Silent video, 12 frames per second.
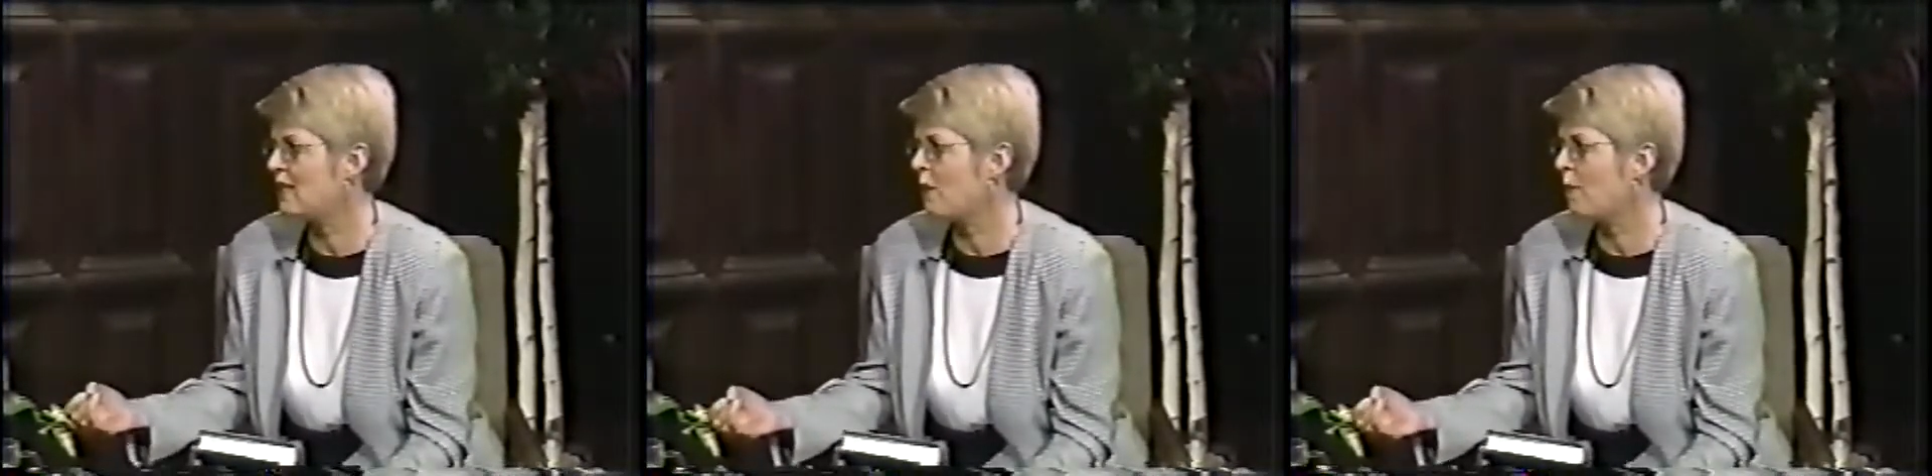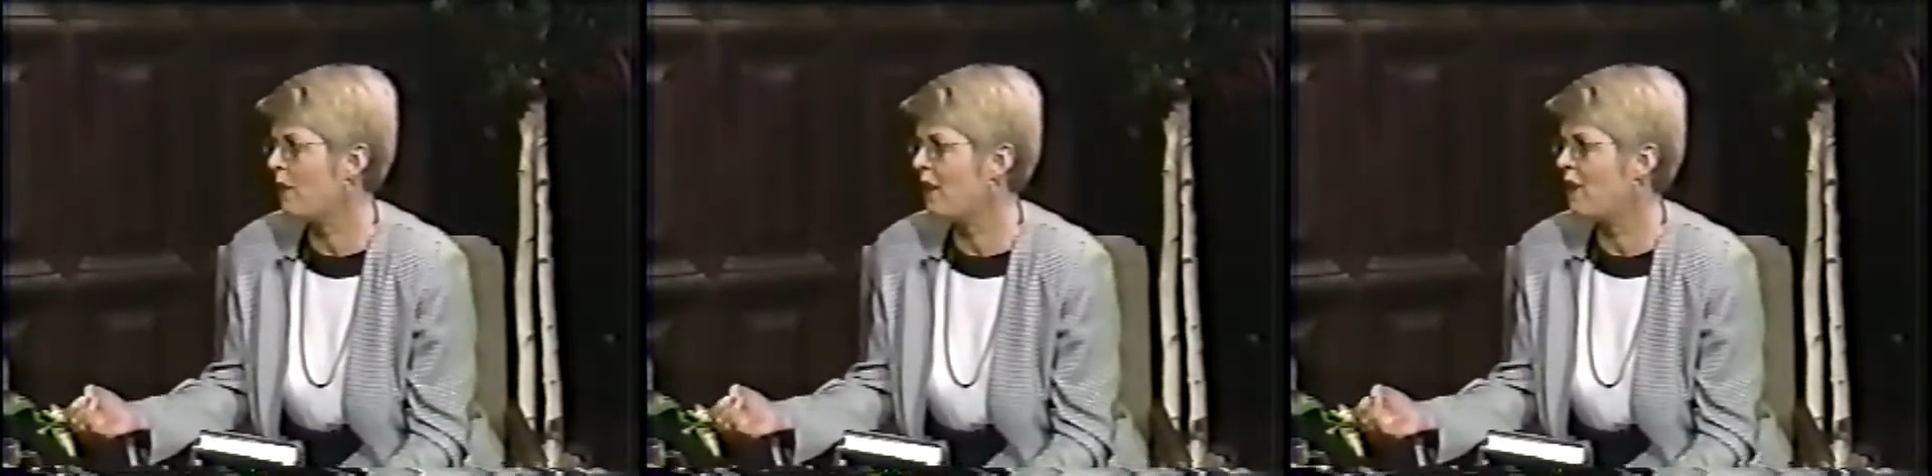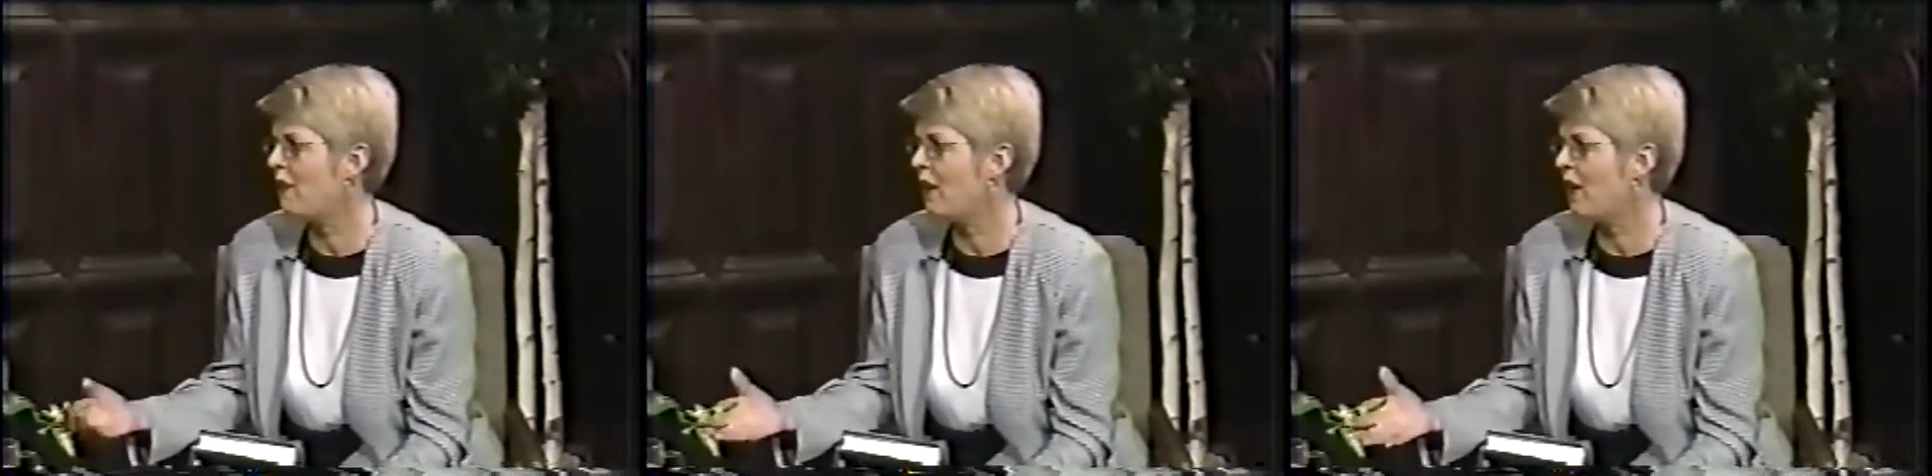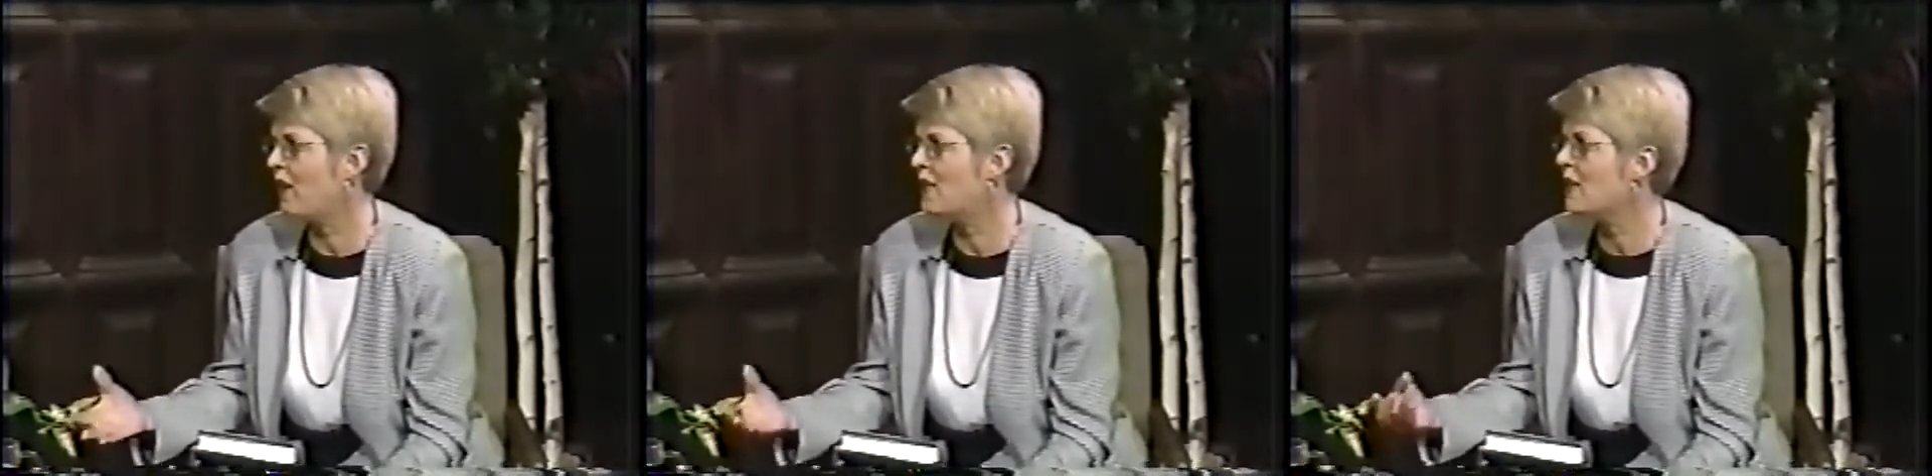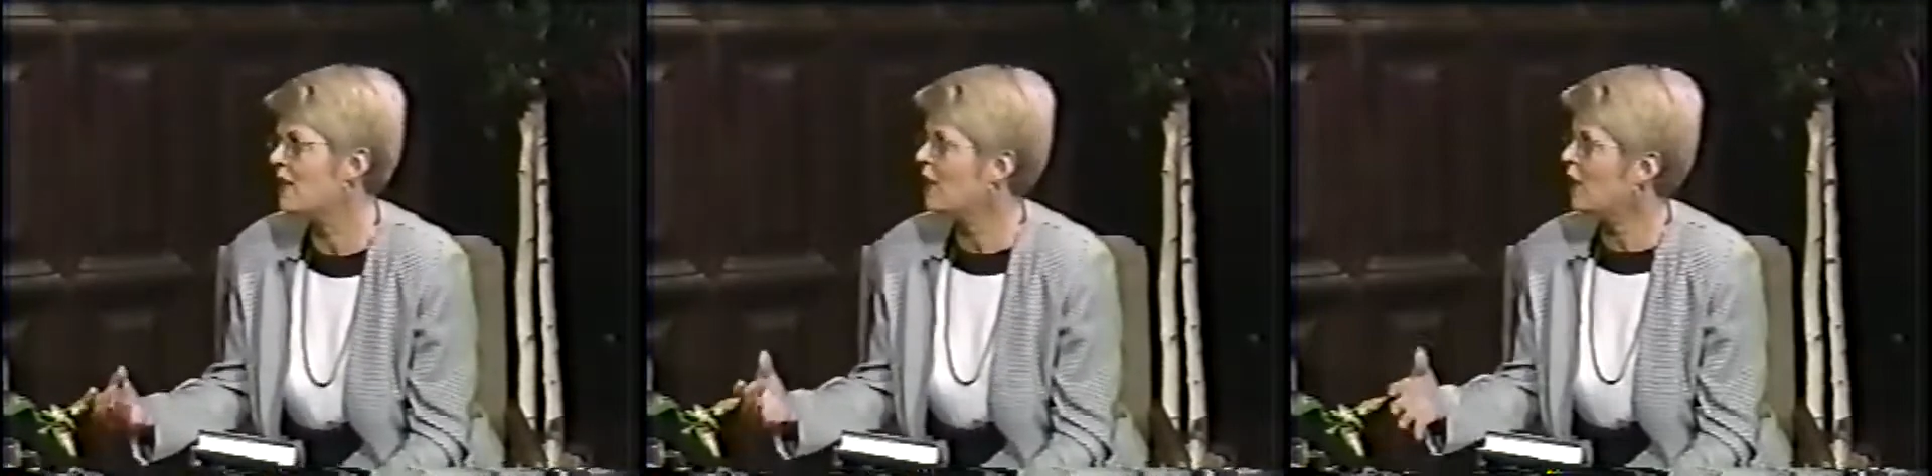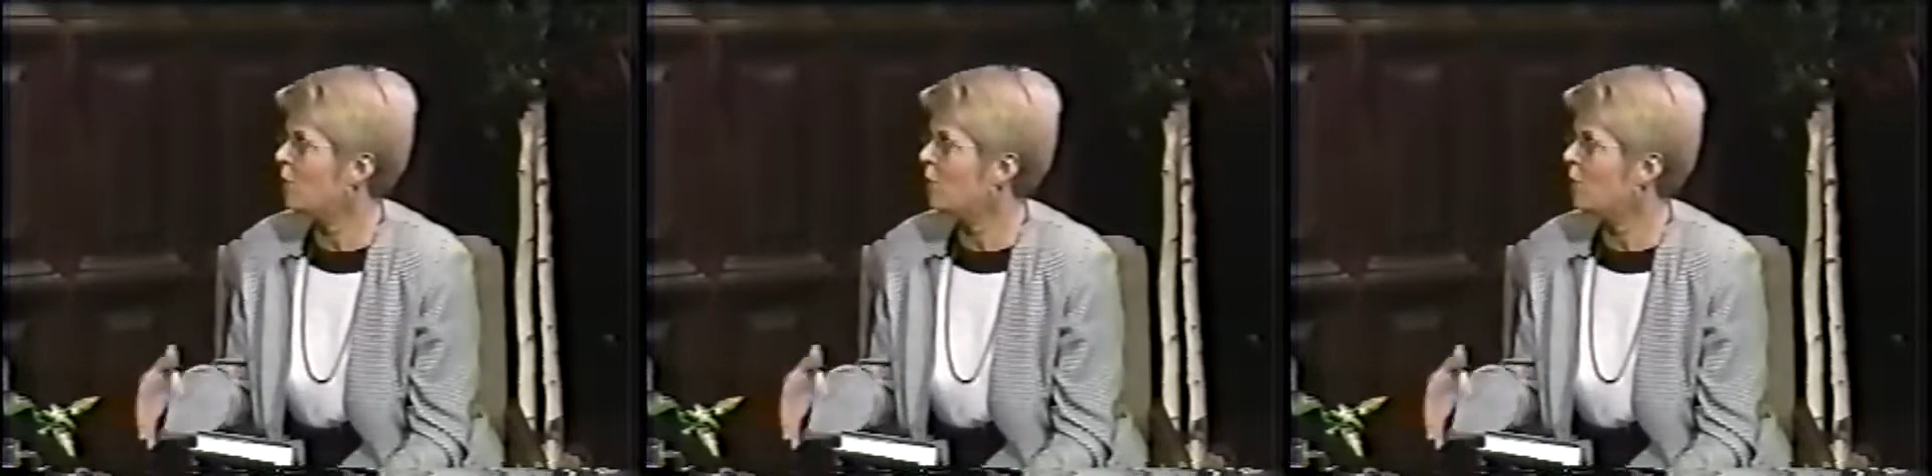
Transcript: community have